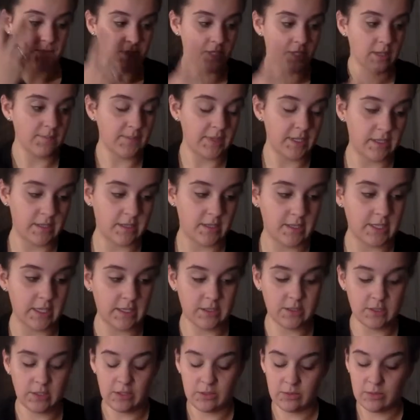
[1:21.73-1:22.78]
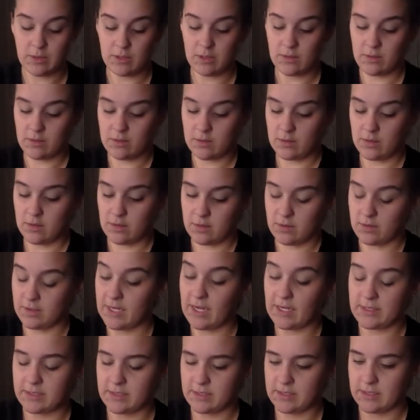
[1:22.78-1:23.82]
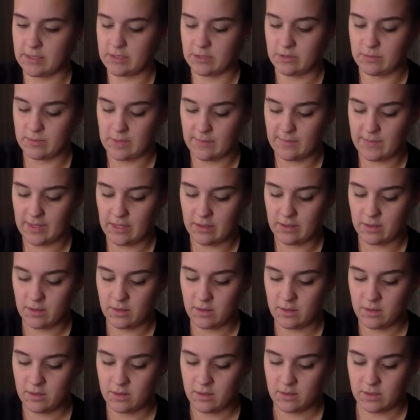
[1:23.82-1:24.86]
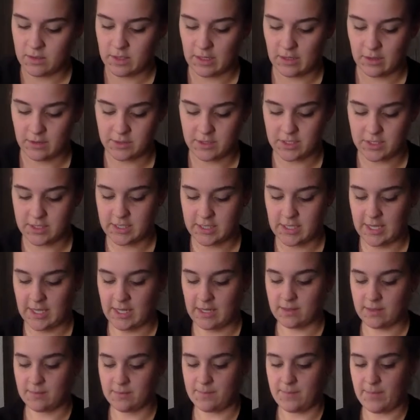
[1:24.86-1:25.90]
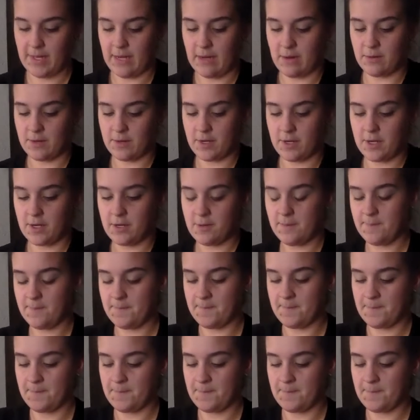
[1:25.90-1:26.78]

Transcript: something to stick to, or not to stick to, my bad. Now I'll just take powder,